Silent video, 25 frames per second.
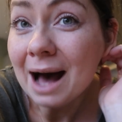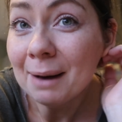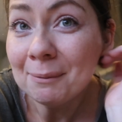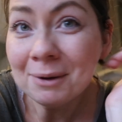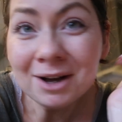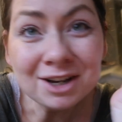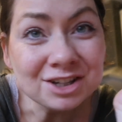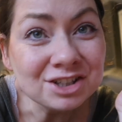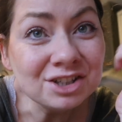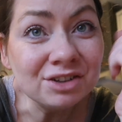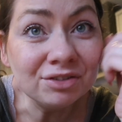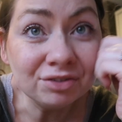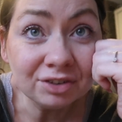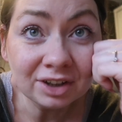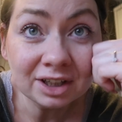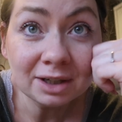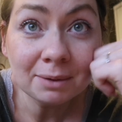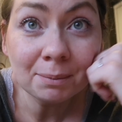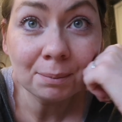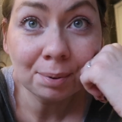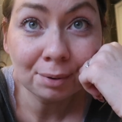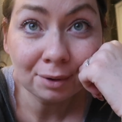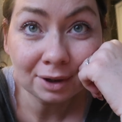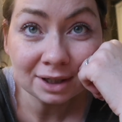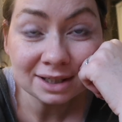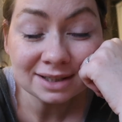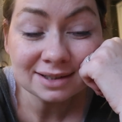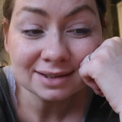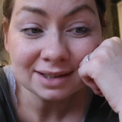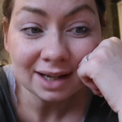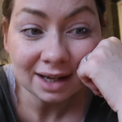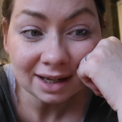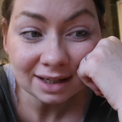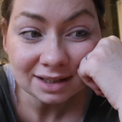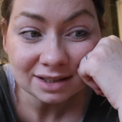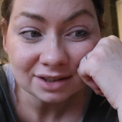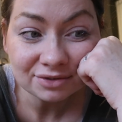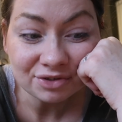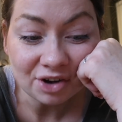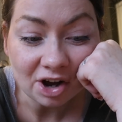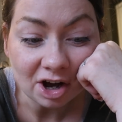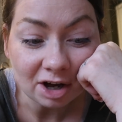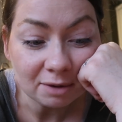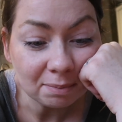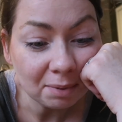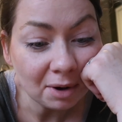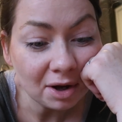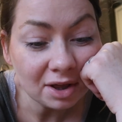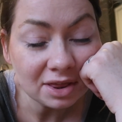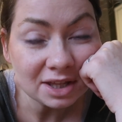actually feeling pretty
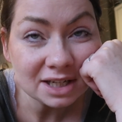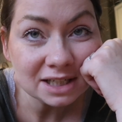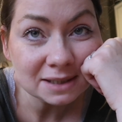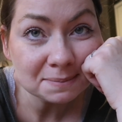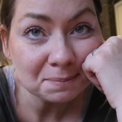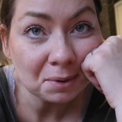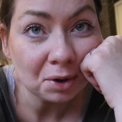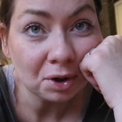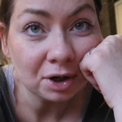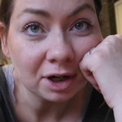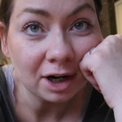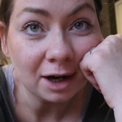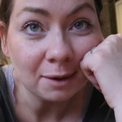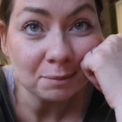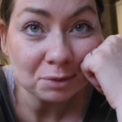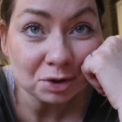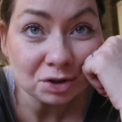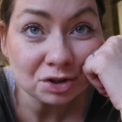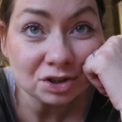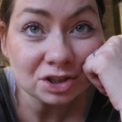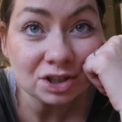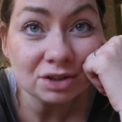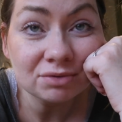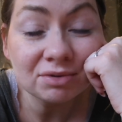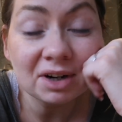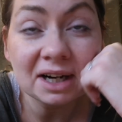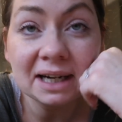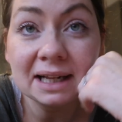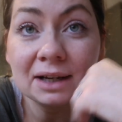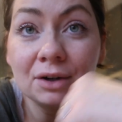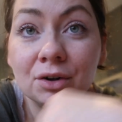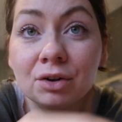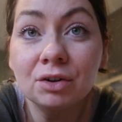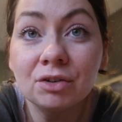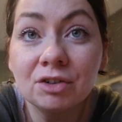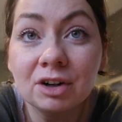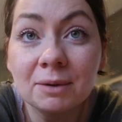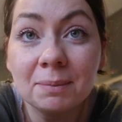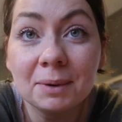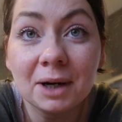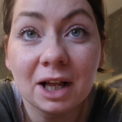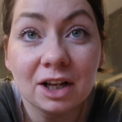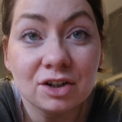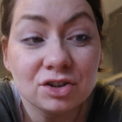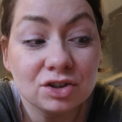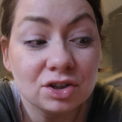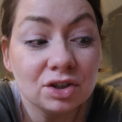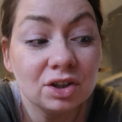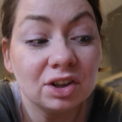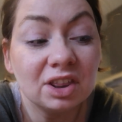satisfied. By this point, I'm usually really hungry, but I
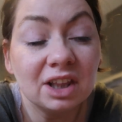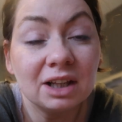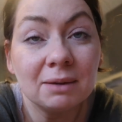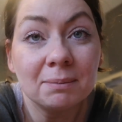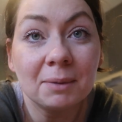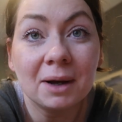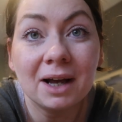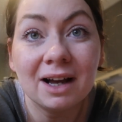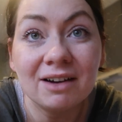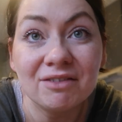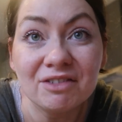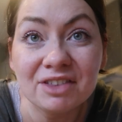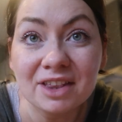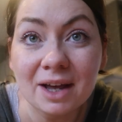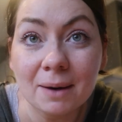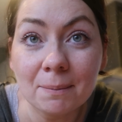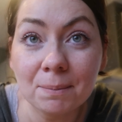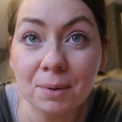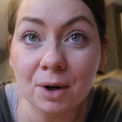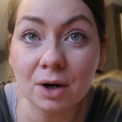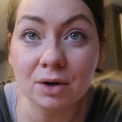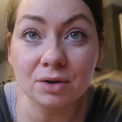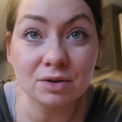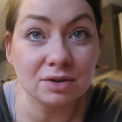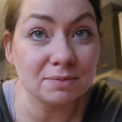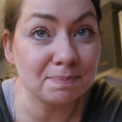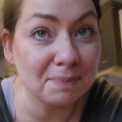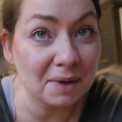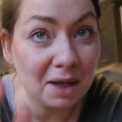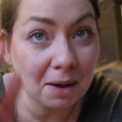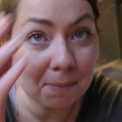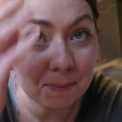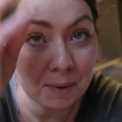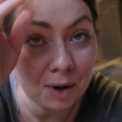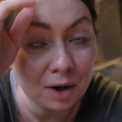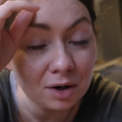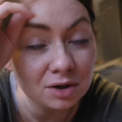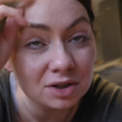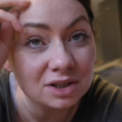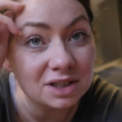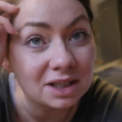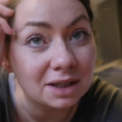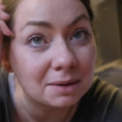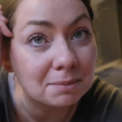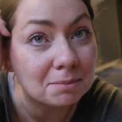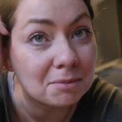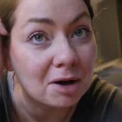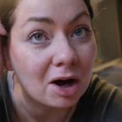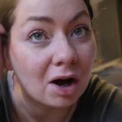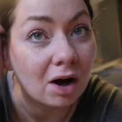do think by having that bit of
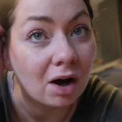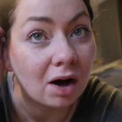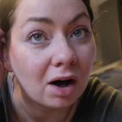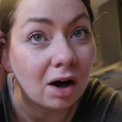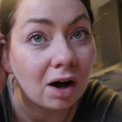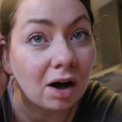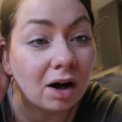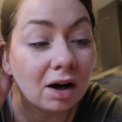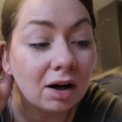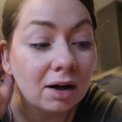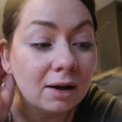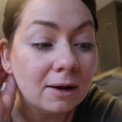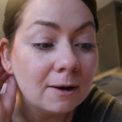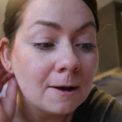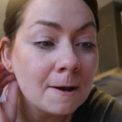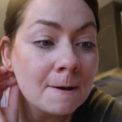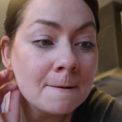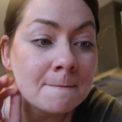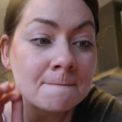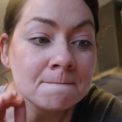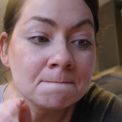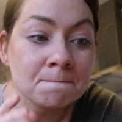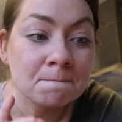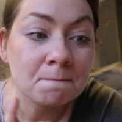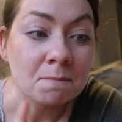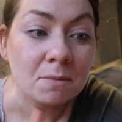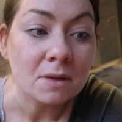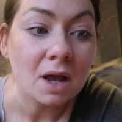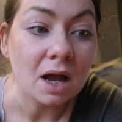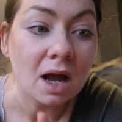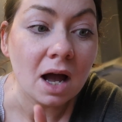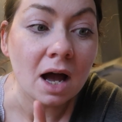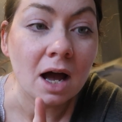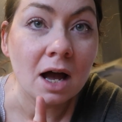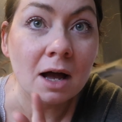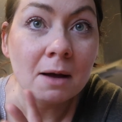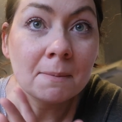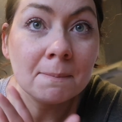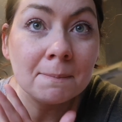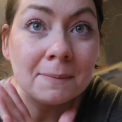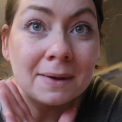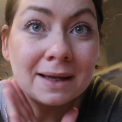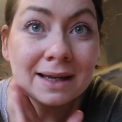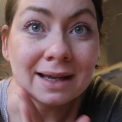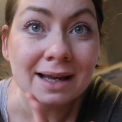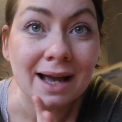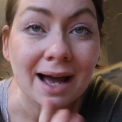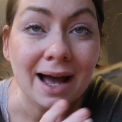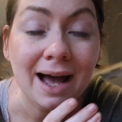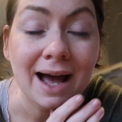protein bar,
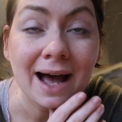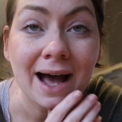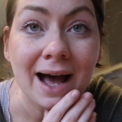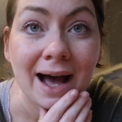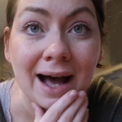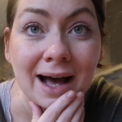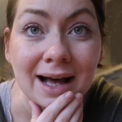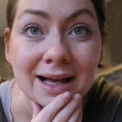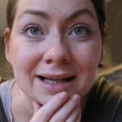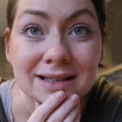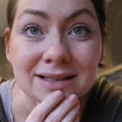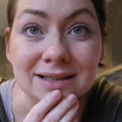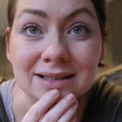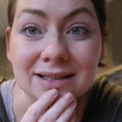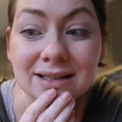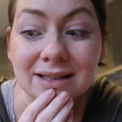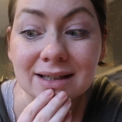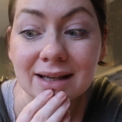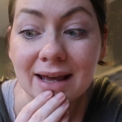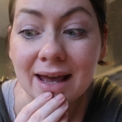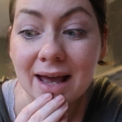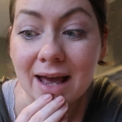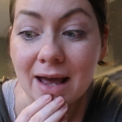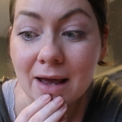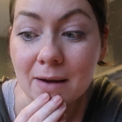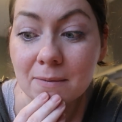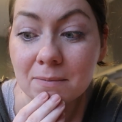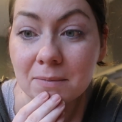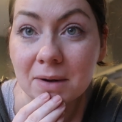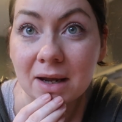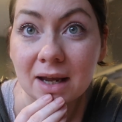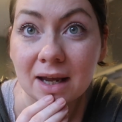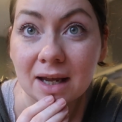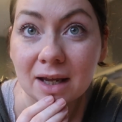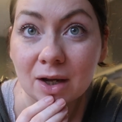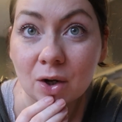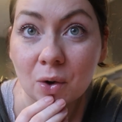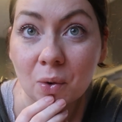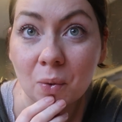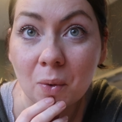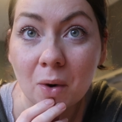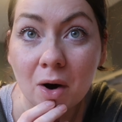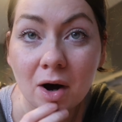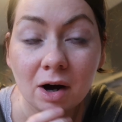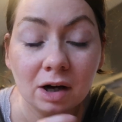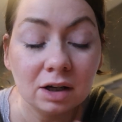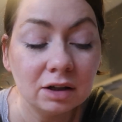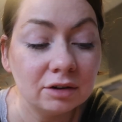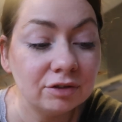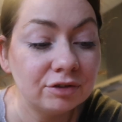it has kept me
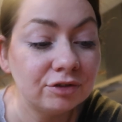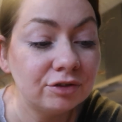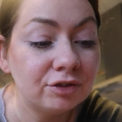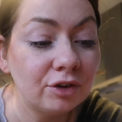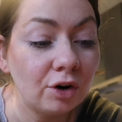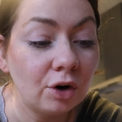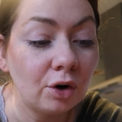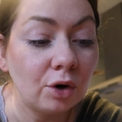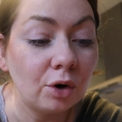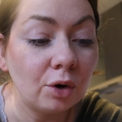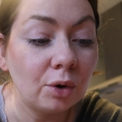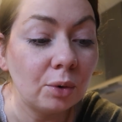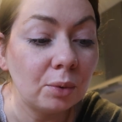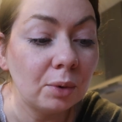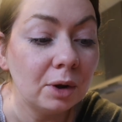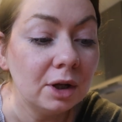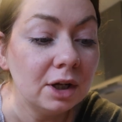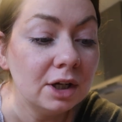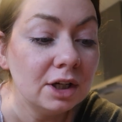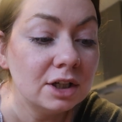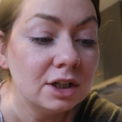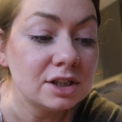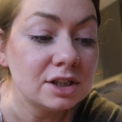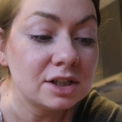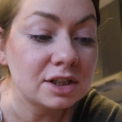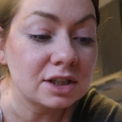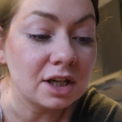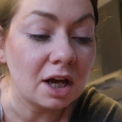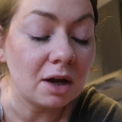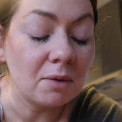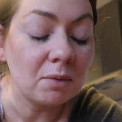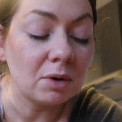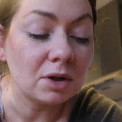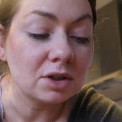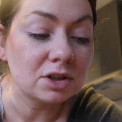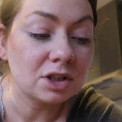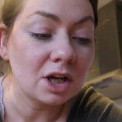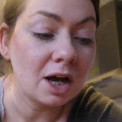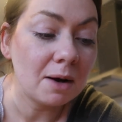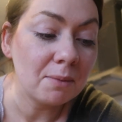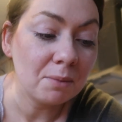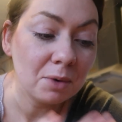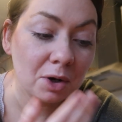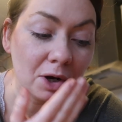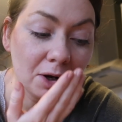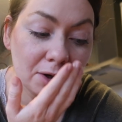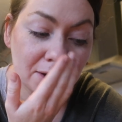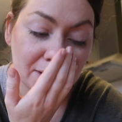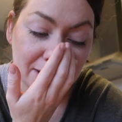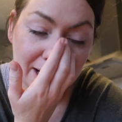quite full. So what time are
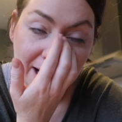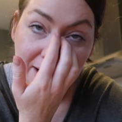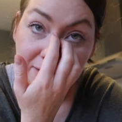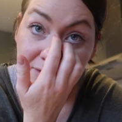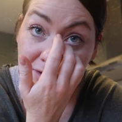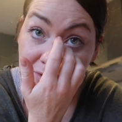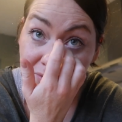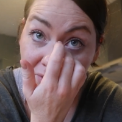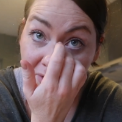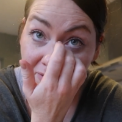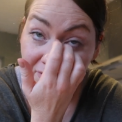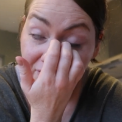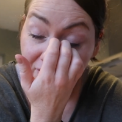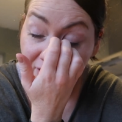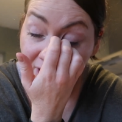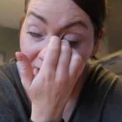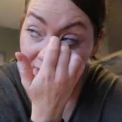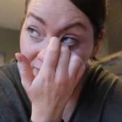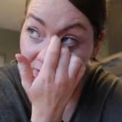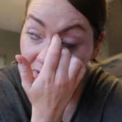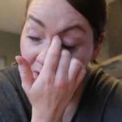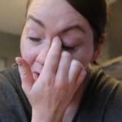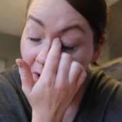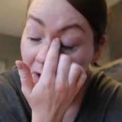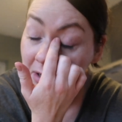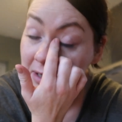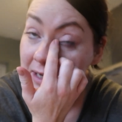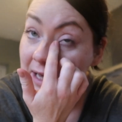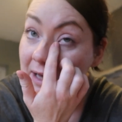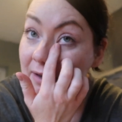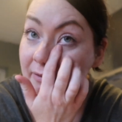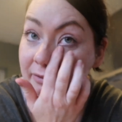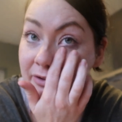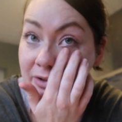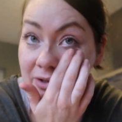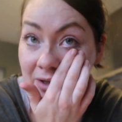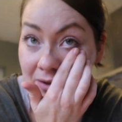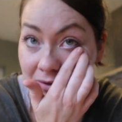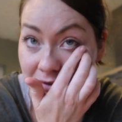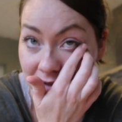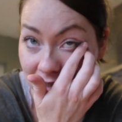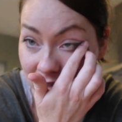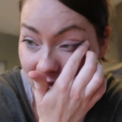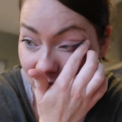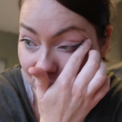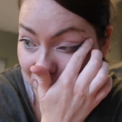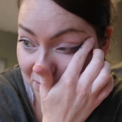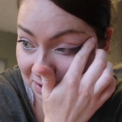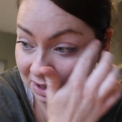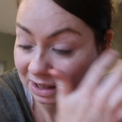we on now? So we're on 5 o'clock now, so Dan
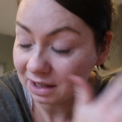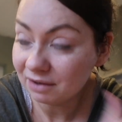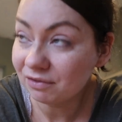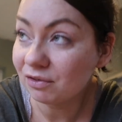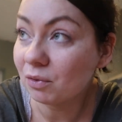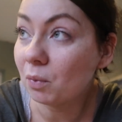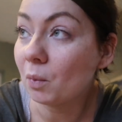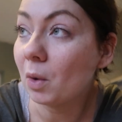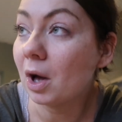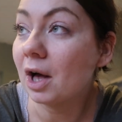will be leaving